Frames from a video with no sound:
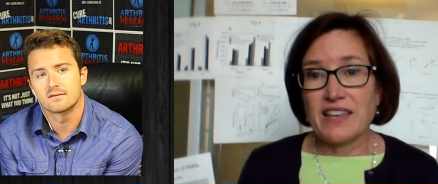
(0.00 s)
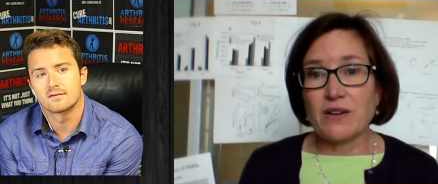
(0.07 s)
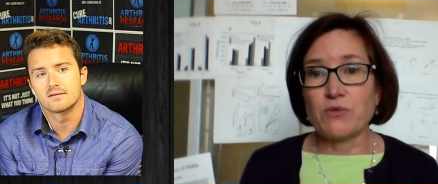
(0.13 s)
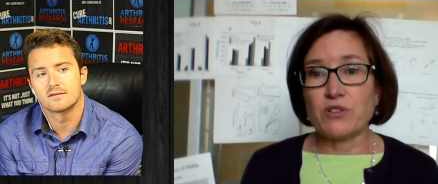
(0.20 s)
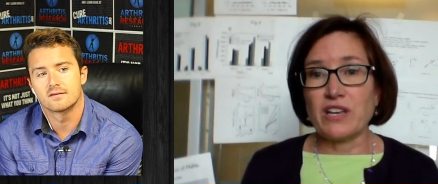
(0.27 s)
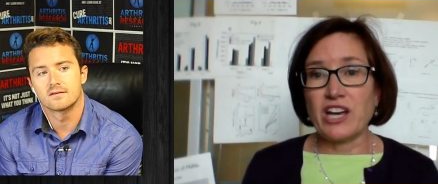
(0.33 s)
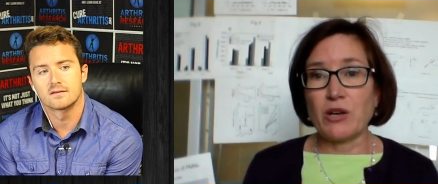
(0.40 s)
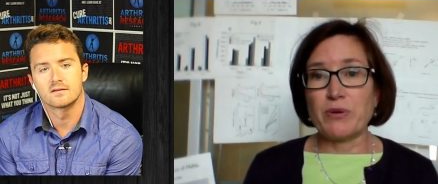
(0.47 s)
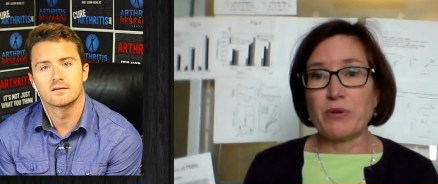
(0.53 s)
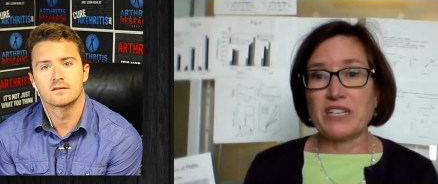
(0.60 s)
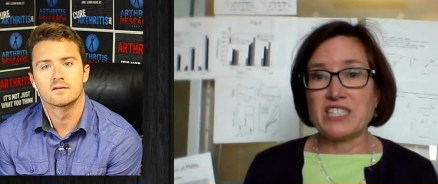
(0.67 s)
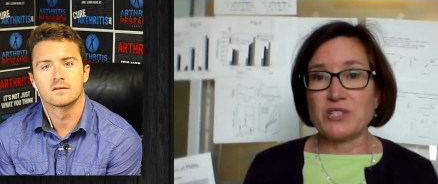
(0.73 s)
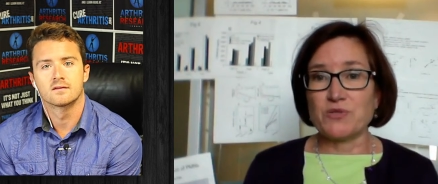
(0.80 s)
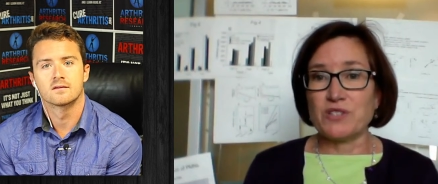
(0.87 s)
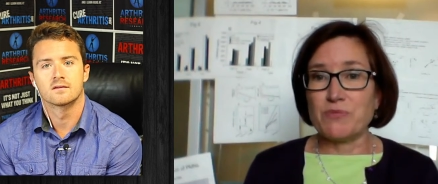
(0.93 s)
Speaker 1: that will help
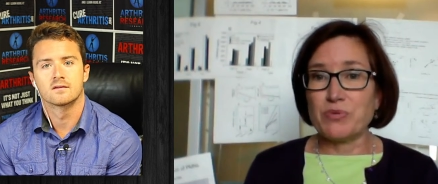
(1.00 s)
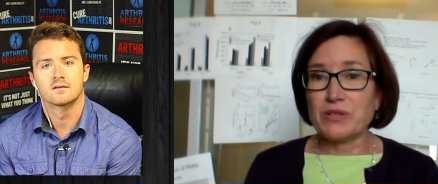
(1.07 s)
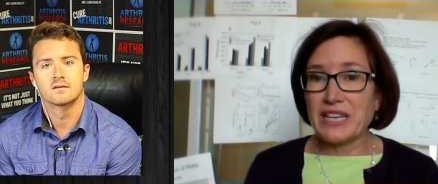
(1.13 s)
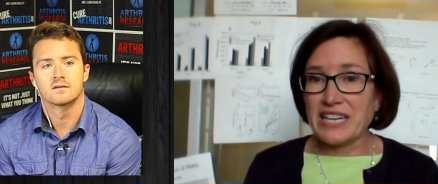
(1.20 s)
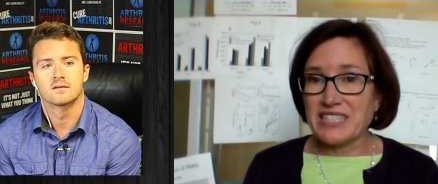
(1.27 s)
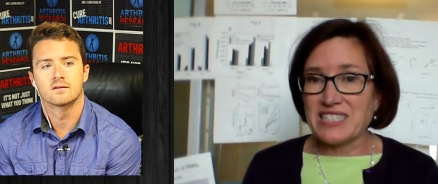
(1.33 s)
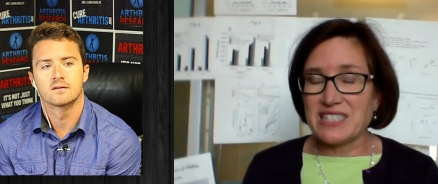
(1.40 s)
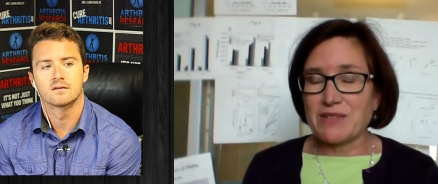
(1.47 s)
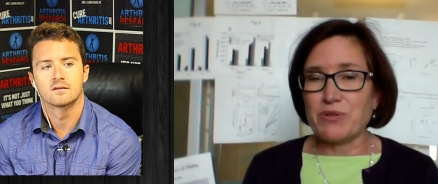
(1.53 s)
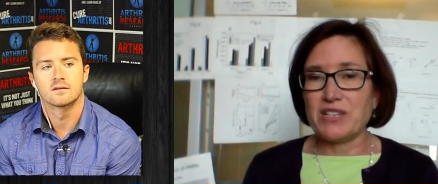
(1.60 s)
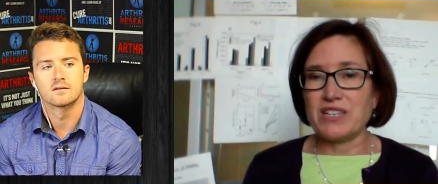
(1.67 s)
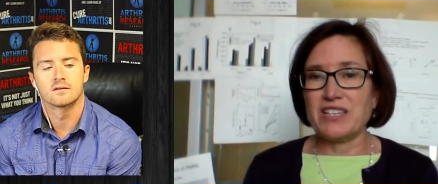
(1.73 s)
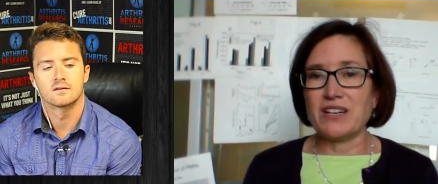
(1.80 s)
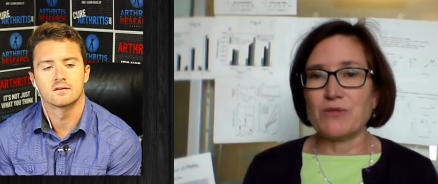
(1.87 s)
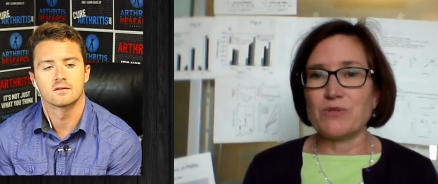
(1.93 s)
us to replace the
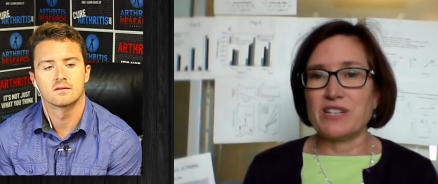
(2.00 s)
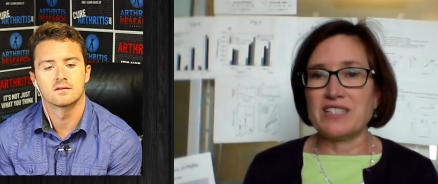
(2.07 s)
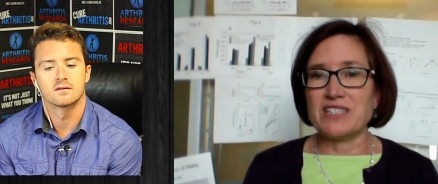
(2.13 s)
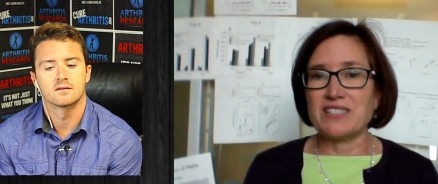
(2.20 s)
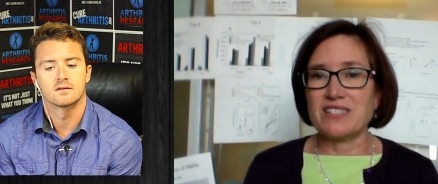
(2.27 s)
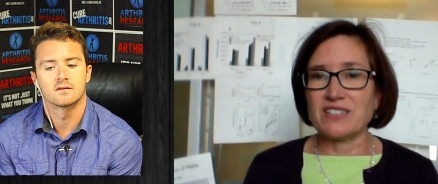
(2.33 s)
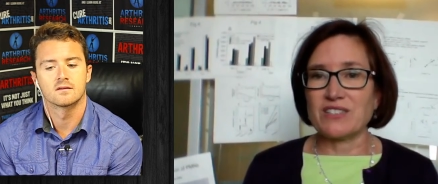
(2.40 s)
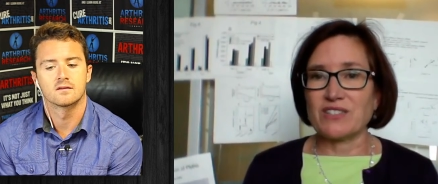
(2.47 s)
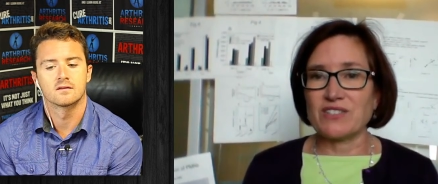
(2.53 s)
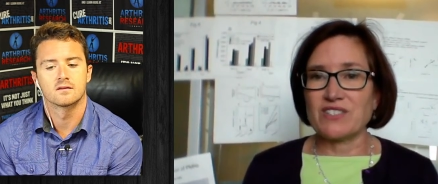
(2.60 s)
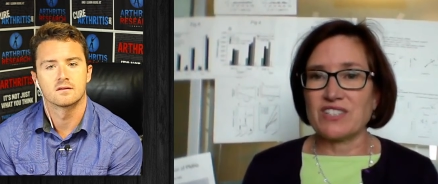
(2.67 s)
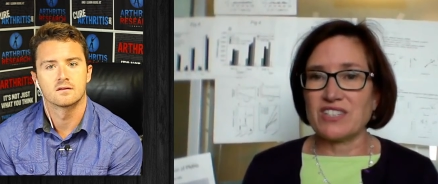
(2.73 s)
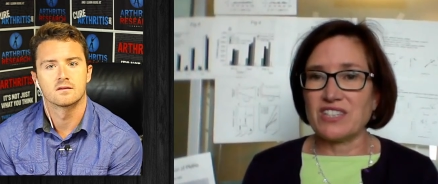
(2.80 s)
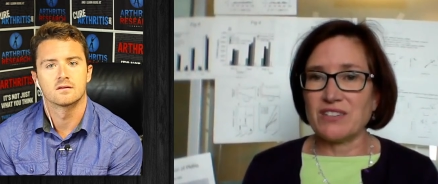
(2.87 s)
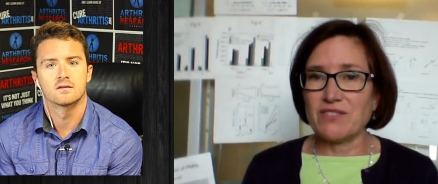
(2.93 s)
P D L one signal
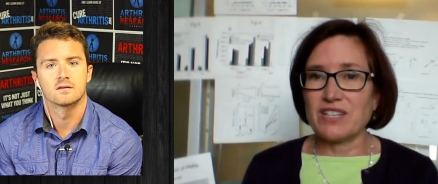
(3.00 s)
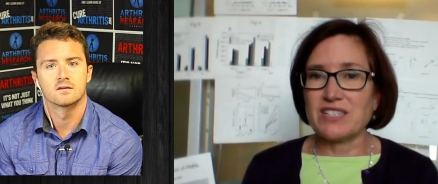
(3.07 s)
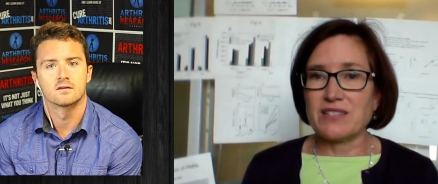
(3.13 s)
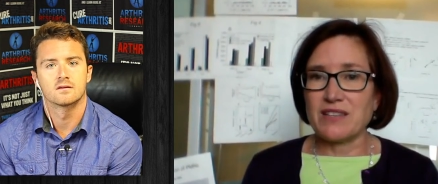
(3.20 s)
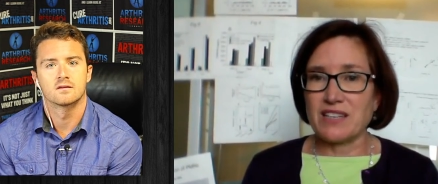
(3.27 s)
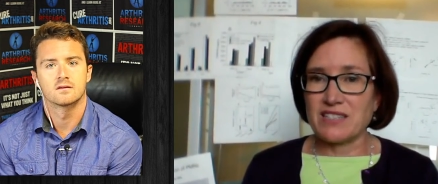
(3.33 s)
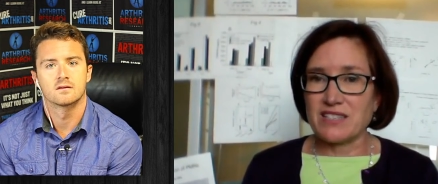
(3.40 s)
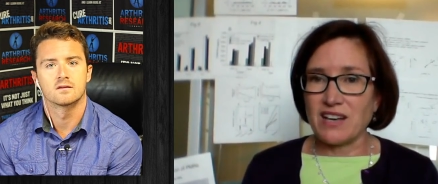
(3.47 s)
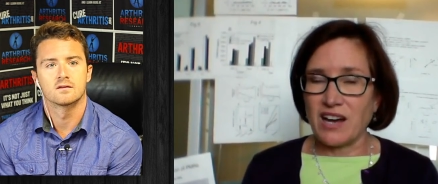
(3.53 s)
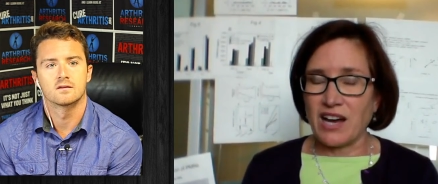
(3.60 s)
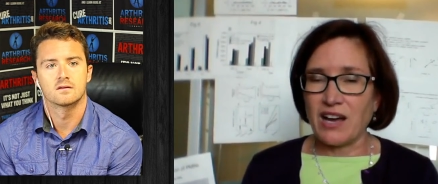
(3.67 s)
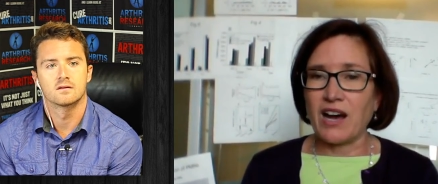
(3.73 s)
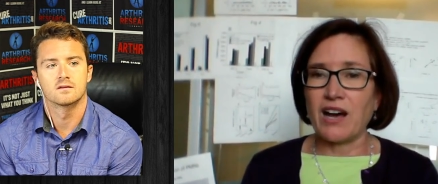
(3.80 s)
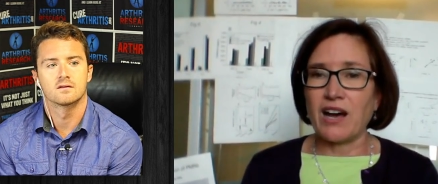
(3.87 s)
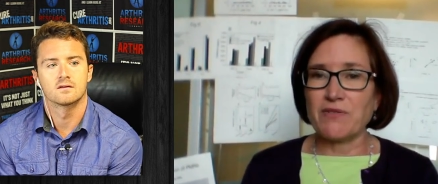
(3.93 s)
to give us this
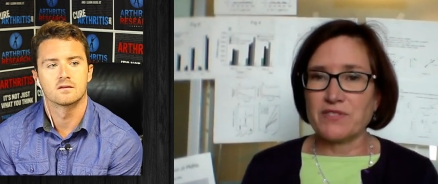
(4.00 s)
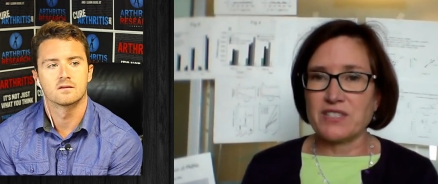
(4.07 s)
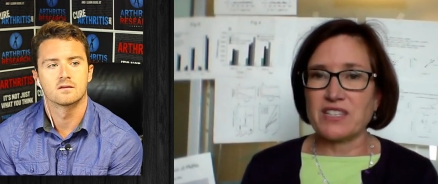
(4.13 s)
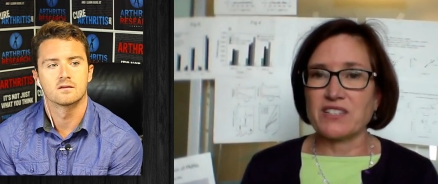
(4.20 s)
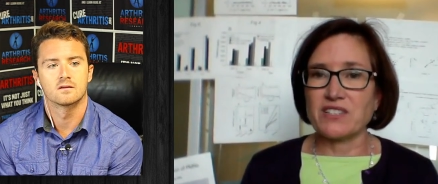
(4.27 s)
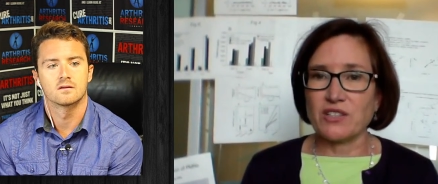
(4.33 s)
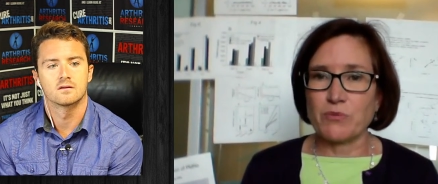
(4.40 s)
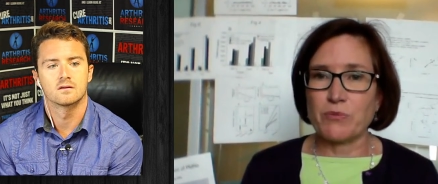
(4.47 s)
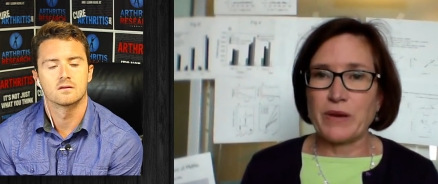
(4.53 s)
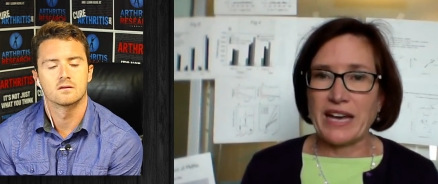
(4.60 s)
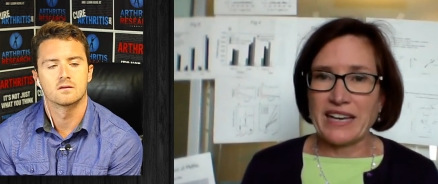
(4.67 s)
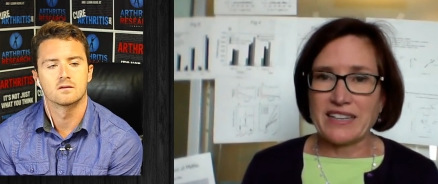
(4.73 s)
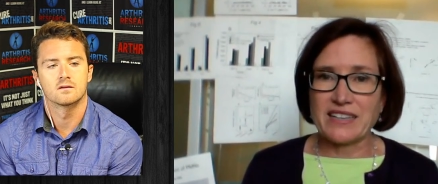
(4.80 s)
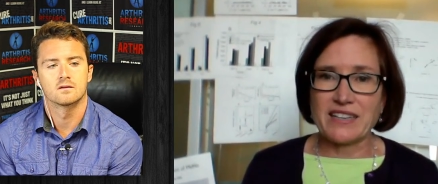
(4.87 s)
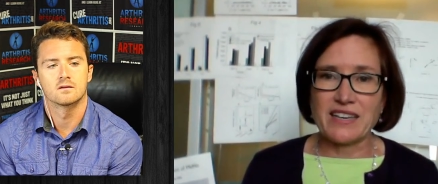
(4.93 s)
off signal
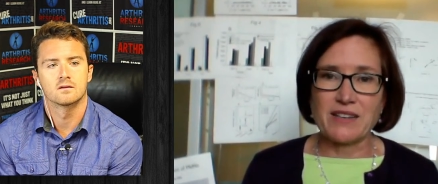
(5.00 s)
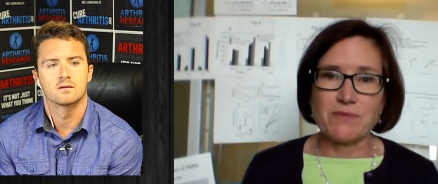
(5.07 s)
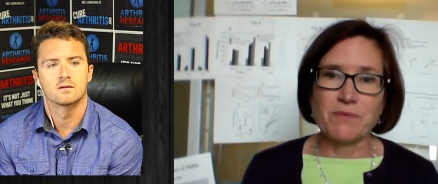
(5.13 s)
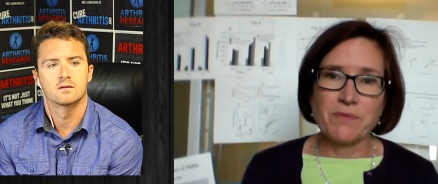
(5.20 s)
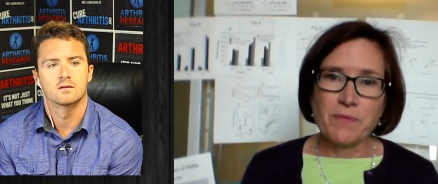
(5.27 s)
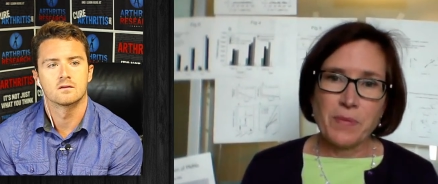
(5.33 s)
back again.